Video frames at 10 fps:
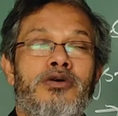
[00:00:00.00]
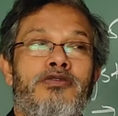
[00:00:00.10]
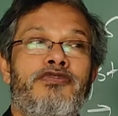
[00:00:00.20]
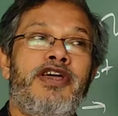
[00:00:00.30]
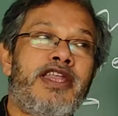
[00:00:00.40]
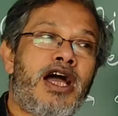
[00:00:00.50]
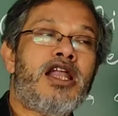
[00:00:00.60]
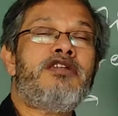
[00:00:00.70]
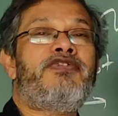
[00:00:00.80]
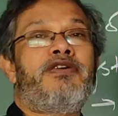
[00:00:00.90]
very
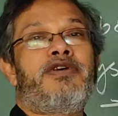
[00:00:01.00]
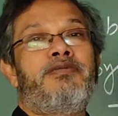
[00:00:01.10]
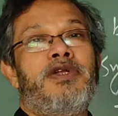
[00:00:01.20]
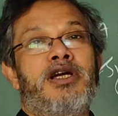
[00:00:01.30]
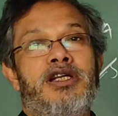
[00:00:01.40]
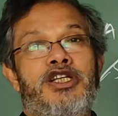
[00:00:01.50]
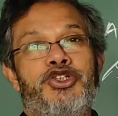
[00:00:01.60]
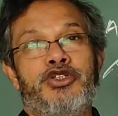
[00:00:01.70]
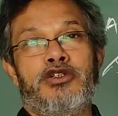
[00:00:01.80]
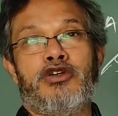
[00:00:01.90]
unfavorable
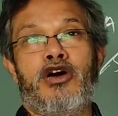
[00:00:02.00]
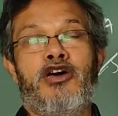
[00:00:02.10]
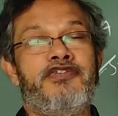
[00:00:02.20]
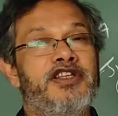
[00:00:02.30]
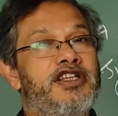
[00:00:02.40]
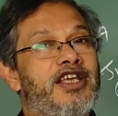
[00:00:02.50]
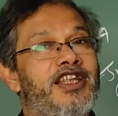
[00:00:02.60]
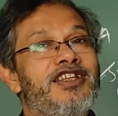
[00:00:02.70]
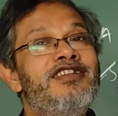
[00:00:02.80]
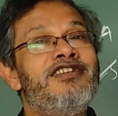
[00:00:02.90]
condition of the
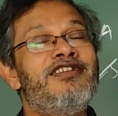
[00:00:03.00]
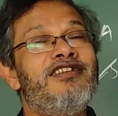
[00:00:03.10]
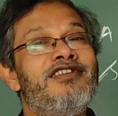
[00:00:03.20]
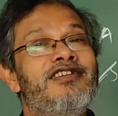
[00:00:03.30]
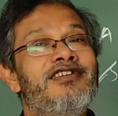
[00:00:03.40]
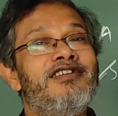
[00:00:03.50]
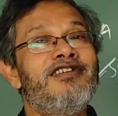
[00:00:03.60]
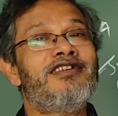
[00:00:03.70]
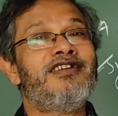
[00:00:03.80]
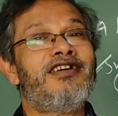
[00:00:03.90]
tenant,
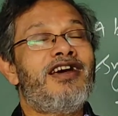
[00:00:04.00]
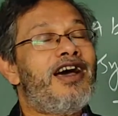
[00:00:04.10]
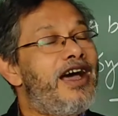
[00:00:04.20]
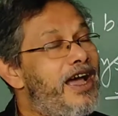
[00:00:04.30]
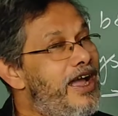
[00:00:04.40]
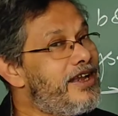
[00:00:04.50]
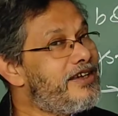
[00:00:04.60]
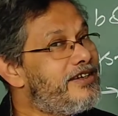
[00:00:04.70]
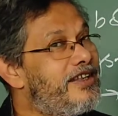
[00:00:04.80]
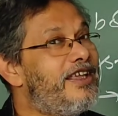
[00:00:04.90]

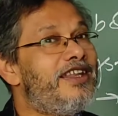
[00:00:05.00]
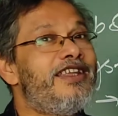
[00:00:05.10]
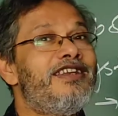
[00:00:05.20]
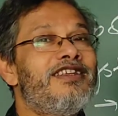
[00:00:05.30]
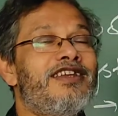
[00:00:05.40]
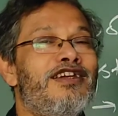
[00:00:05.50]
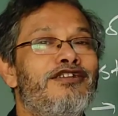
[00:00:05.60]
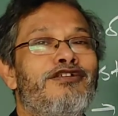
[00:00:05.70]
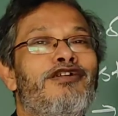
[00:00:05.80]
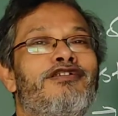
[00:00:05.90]
and tenant
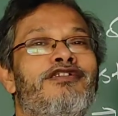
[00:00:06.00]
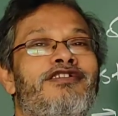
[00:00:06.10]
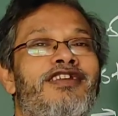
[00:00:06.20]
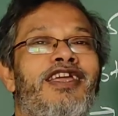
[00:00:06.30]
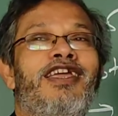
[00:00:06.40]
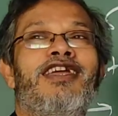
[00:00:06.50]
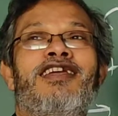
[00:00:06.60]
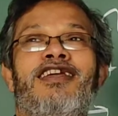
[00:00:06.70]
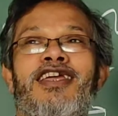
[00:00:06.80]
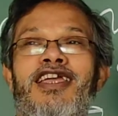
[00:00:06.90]
cannot
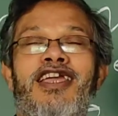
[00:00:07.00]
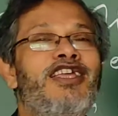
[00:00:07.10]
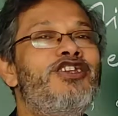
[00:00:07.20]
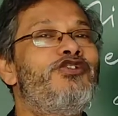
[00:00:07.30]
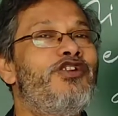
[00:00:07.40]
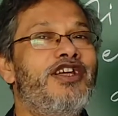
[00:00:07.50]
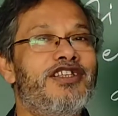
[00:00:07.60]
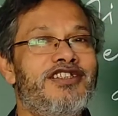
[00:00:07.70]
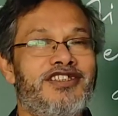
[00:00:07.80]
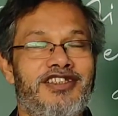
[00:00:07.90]
take
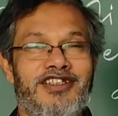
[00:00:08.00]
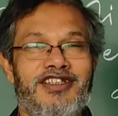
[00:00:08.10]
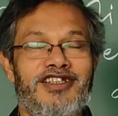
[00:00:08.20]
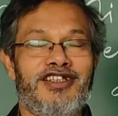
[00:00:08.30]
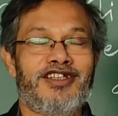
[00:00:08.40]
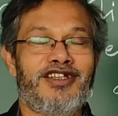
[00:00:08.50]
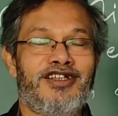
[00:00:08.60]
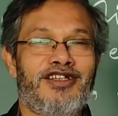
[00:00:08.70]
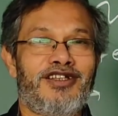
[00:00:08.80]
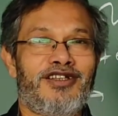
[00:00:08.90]
interest
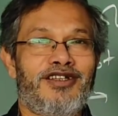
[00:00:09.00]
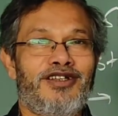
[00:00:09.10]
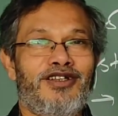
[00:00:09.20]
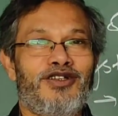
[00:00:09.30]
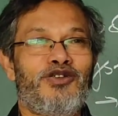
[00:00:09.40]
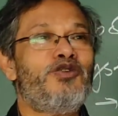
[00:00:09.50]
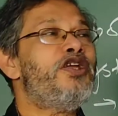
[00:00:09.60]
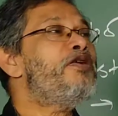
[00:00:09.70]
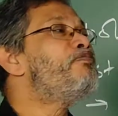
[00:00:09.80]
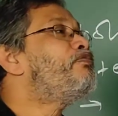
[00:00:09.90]
to
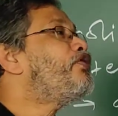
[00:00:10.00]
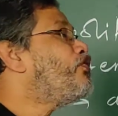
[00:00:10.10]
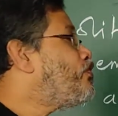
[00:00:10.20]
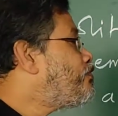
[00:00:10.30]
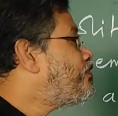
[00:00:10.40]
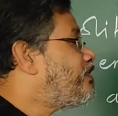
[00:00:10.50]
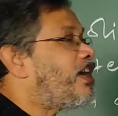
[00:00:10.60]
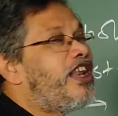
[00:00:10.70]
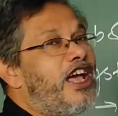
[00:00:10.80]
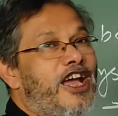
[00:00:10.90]
improve
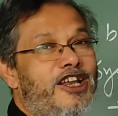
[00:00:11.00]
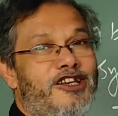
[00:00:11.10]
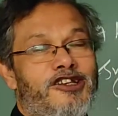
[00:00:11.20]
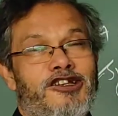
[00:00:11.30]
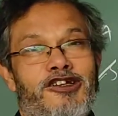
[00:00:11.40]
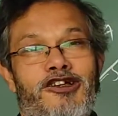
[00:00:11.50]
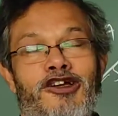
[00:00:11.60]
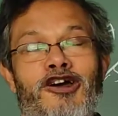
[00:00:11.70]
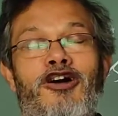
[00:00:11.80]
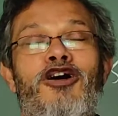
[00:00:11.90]
the land
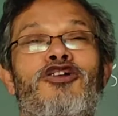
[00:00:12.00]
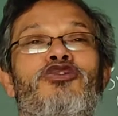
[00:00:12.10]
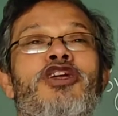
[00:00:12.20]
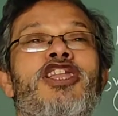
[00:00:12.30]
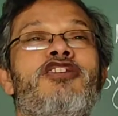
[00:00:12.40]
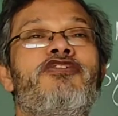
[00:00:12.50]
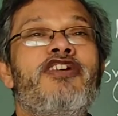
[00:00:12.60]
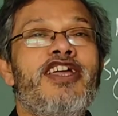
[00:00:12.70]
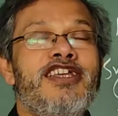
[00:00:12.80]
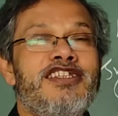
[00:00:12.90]
or to
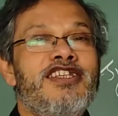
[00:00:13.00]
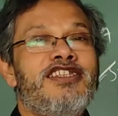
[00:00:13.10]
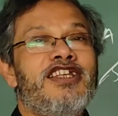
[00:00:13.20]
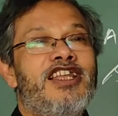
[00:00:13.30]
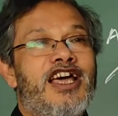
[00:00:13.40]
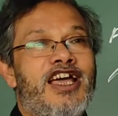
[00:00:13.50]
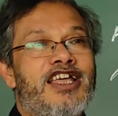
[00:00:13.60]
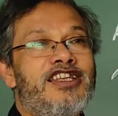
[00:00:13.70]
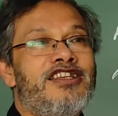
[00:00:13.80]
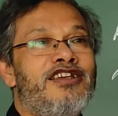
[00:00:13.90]
invest in the
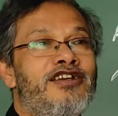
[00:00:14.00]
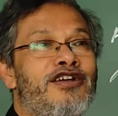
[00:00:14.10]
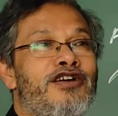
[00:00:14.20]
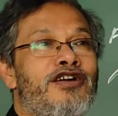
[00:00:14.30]
land